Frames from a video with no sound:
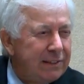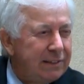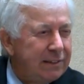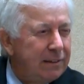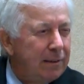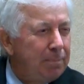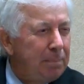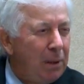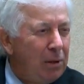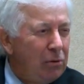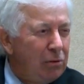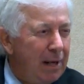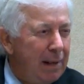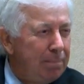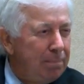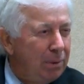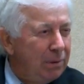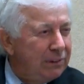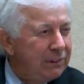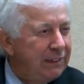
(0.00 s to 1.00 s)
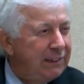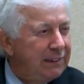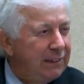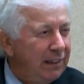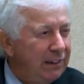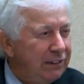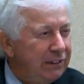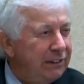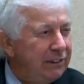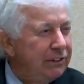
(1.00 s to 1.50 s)
the Pell Grant person
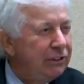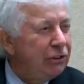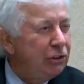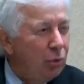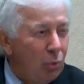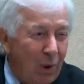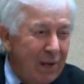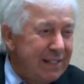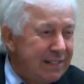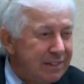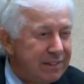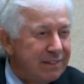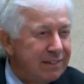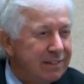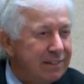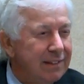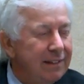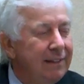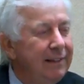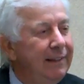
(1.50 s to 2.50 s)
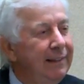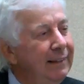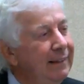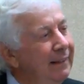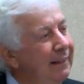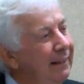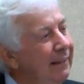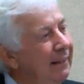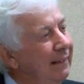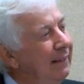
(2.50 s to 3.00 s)
touch this twice?
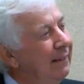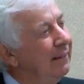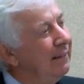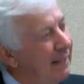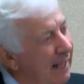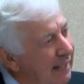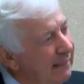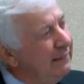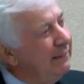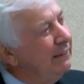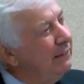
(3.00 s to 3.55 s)
That's